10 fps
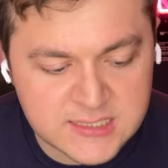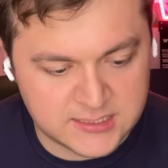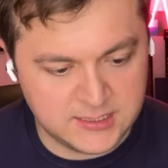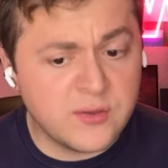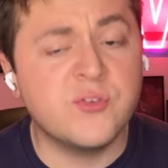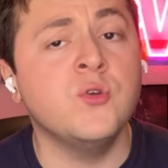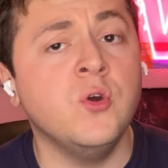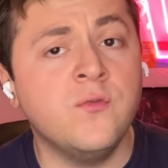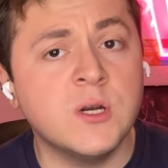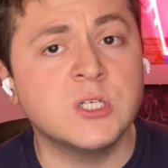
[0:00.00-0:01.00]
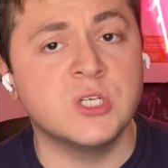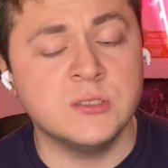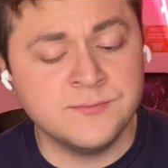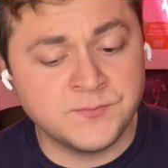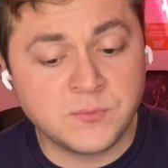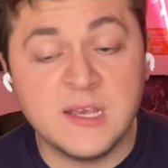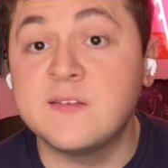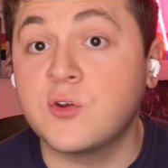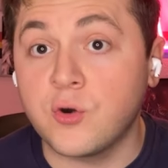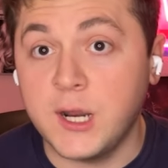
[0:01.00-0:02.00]
Studio version
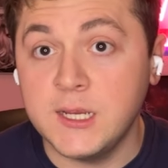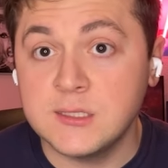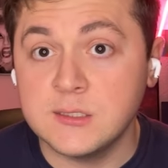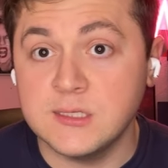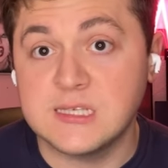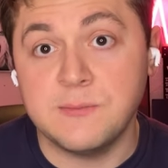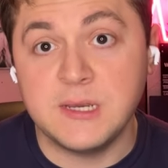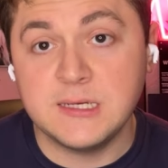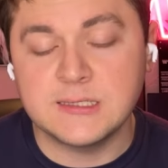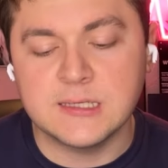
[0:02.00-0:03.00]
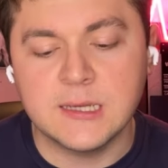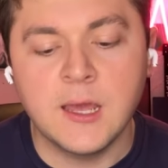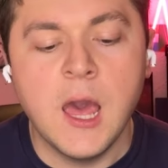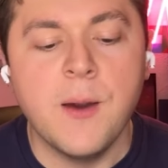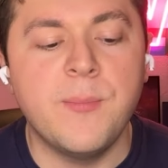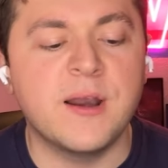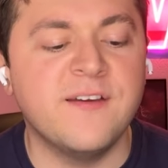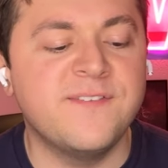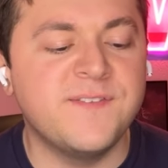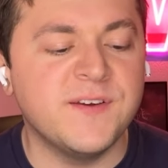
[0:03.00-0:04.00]
is great, it's amazing, but I
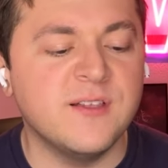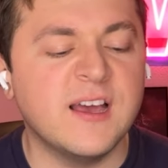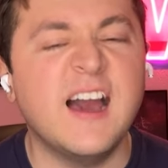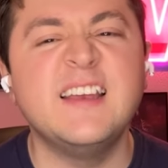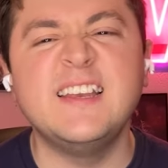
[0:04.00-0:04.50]
feel like I